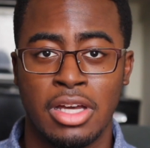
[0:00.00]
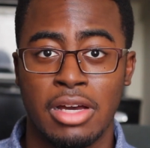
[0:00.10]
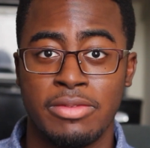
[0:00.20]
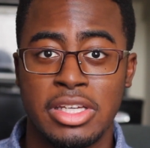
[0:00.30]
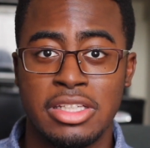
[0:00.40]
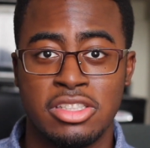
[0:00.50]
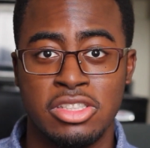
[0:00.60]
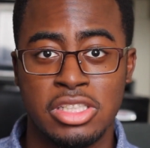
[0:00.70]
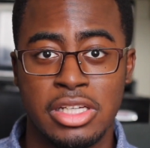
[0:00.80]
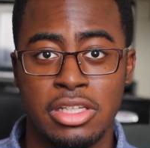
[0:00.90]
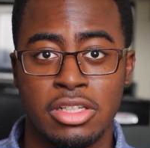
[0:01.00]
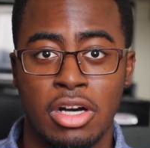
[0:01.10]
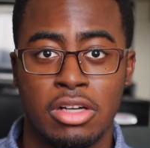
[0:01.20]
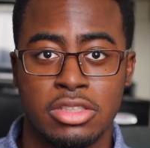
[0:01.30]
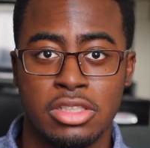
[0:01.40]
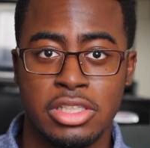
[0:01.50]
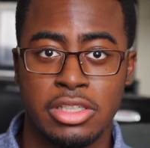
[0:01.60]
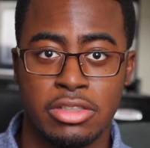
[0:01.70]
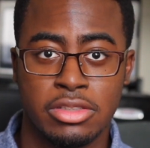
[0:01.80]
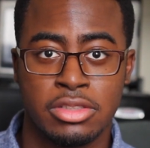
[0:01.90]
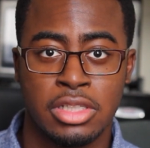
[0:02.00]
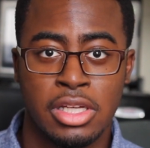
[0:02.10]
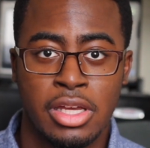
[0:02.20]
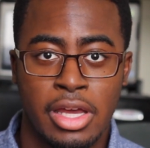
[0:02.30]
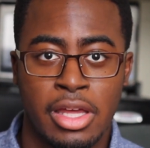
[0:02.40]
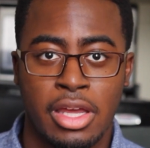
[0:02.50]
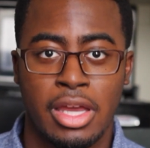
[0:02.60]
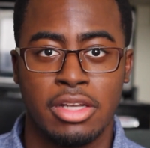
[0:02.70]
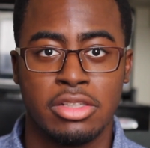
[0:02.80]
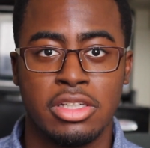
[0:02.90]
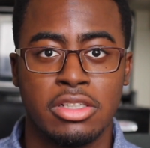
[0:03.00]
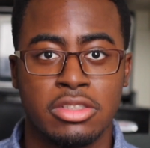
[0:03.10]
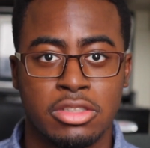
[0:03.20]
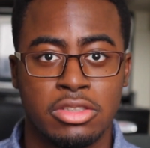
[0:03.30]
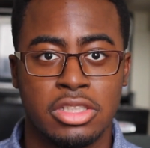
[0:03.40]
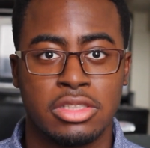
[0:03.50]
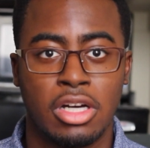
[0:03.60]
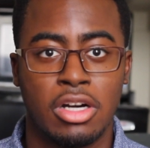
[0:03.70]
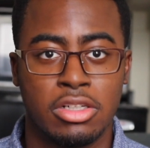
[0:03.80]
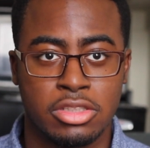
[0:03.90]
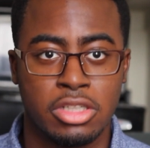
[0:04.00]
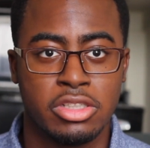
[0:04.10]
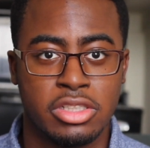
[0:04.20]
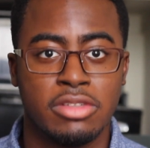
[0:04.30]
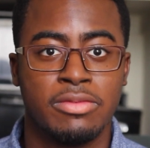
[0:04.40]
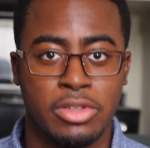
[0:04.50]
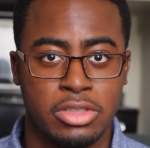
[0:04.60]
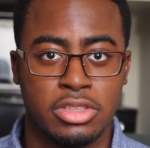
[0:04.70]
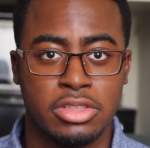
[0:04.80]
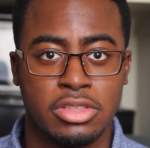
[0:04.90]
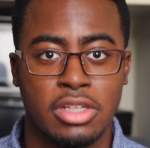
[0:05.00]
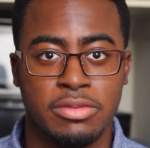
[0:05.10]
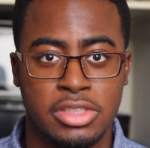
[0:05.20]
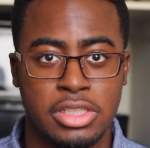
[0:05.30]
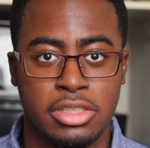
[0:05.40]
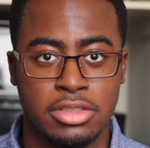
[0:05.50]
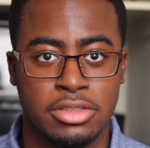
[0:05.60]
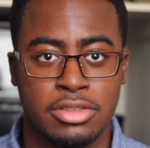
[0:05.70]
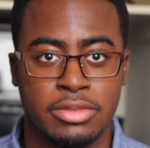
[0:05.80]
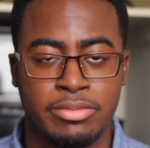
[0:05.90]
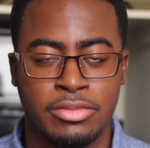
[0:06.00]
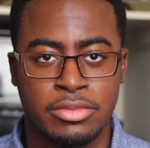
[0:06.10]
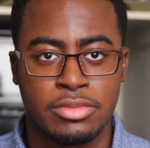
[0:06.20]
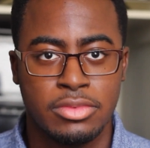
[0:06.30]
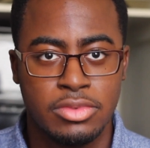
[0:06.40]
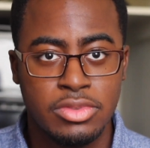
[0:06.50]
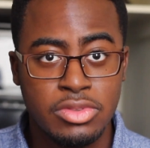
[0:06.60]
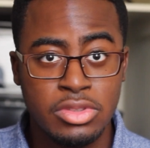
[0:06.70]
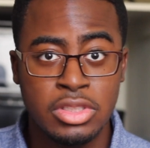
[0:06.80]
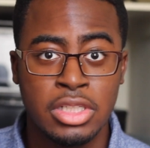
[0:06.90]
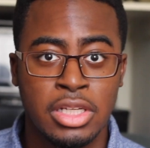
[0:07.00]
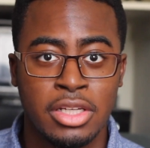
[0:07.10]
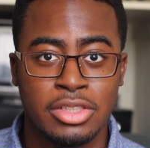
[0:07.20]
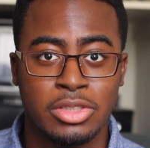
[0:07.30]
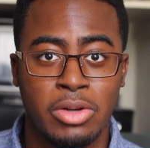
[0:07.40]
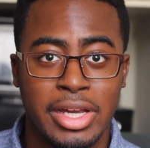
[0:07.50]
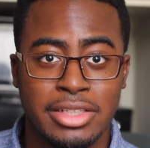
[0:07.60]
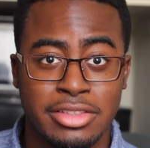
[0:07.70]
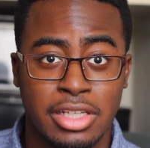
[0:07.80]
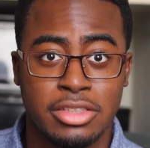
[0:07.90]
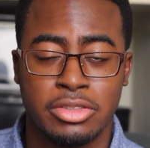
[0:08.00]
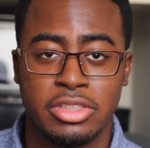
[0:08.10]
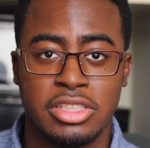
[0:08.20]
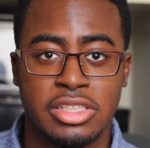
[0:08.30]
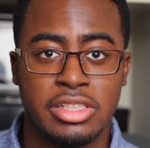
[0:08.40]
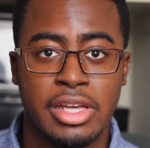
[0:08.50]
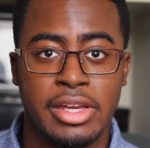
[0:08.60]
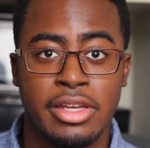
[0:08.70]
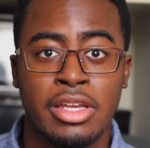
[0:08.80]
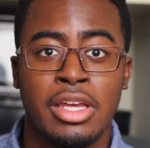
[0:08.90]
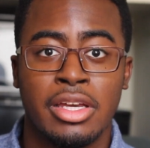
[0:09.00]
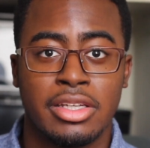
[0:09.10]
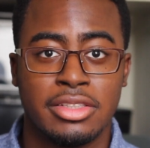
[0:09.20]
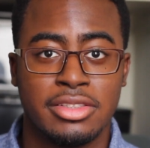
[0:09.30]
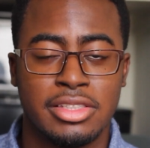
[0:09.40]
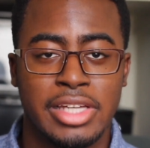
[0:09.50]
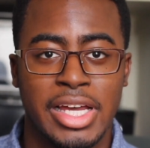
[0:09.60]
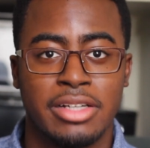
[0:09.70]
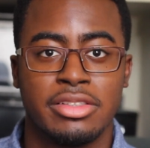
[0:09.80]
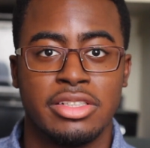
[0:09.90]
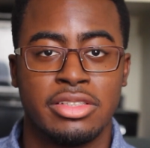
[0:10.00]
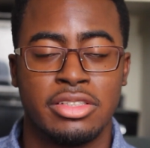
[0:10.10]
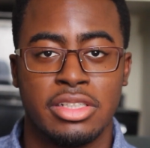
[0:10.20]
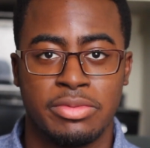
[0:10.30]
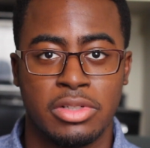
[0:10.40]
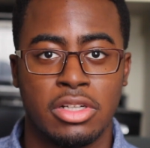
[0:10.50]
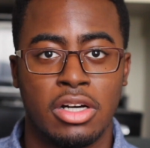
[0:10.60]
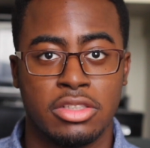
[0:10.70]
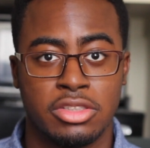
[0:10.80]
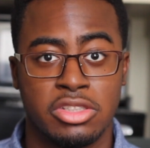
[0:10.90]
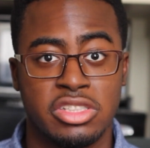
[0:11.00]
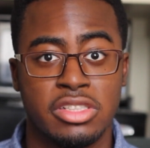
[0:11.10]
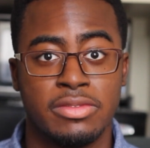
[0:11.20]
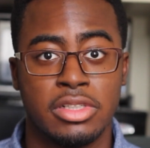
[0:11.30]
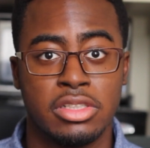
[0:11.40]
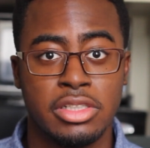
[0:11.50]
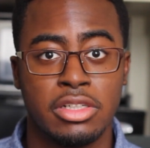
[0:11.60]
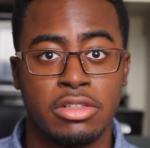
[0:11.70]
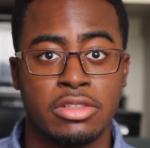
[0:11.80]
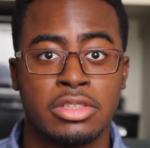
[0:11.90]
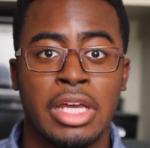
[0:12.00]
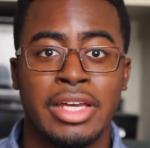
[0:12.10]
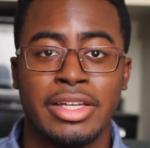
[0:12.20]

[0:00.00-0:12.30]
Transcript: of each gene called alleles. And alleles are just alternative versions of genes. So ancestry DNA can see how these different alternative alleles